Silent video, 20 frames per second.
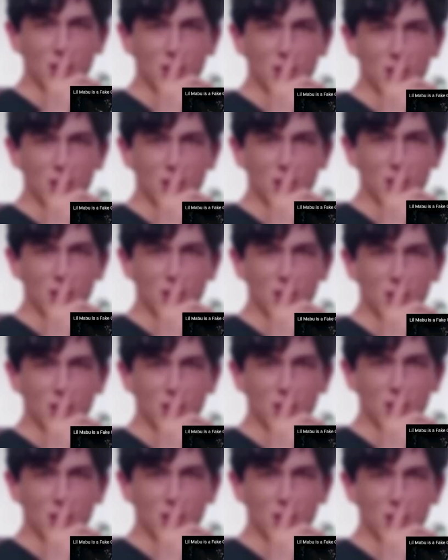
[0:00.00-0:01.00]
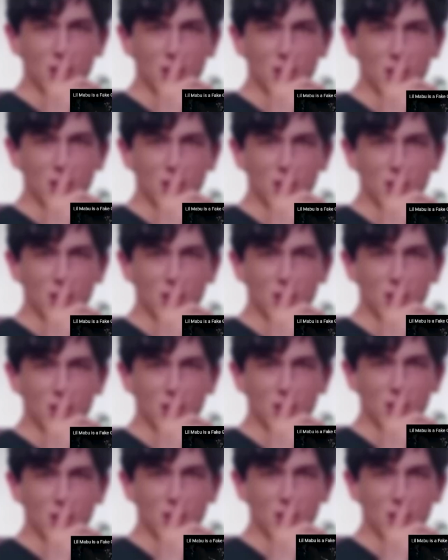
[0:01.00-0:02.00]

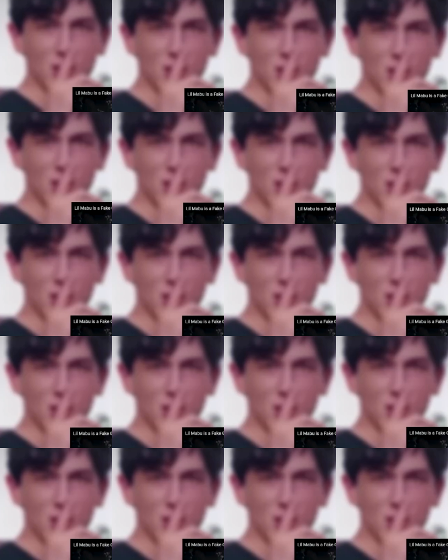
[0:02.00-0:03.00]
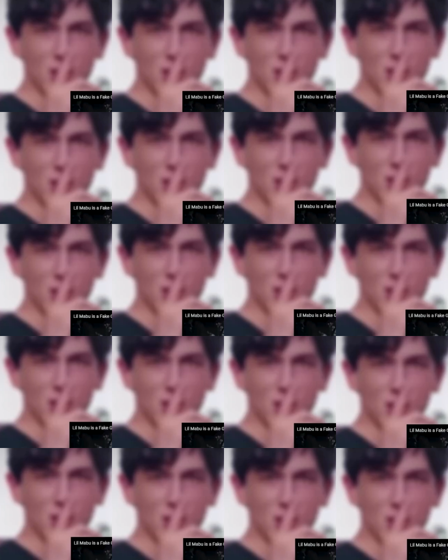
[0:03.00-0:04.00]

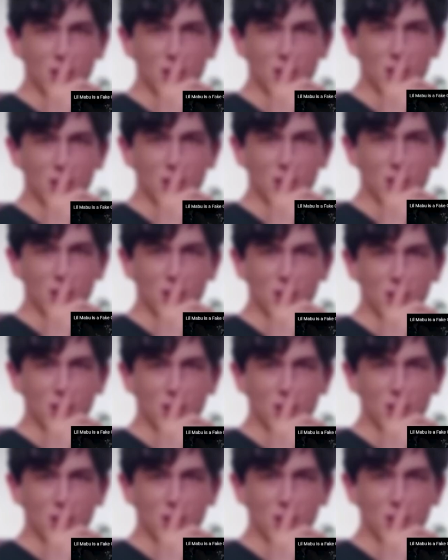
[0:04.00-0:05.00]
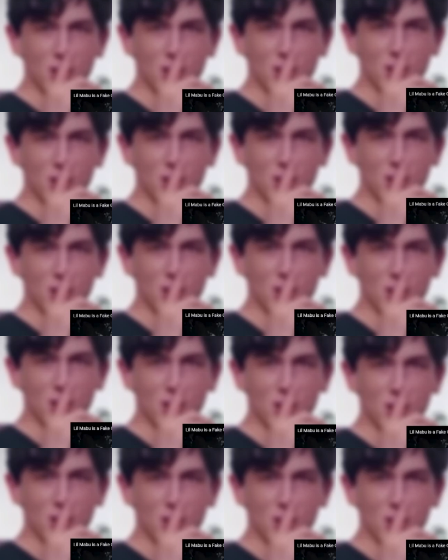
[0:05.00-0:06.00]

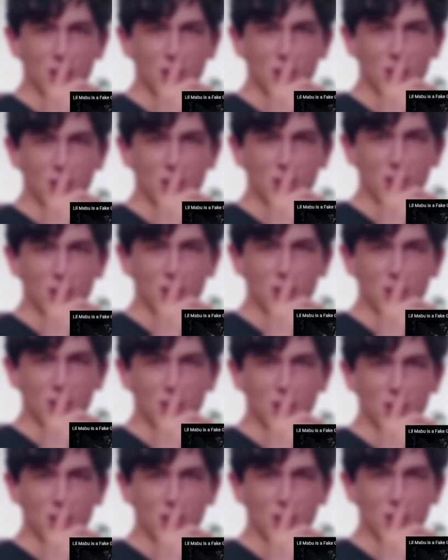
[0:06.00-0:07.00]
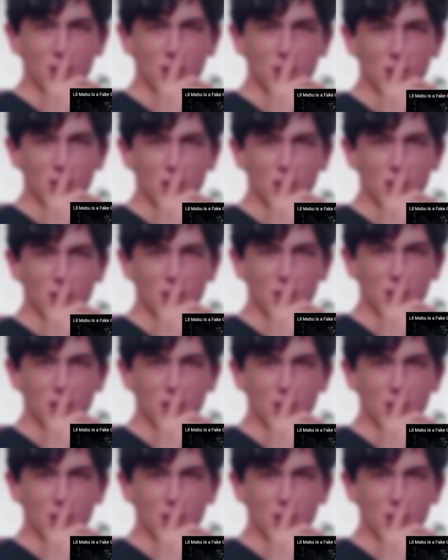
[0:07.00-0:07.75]
This person isn't speaking.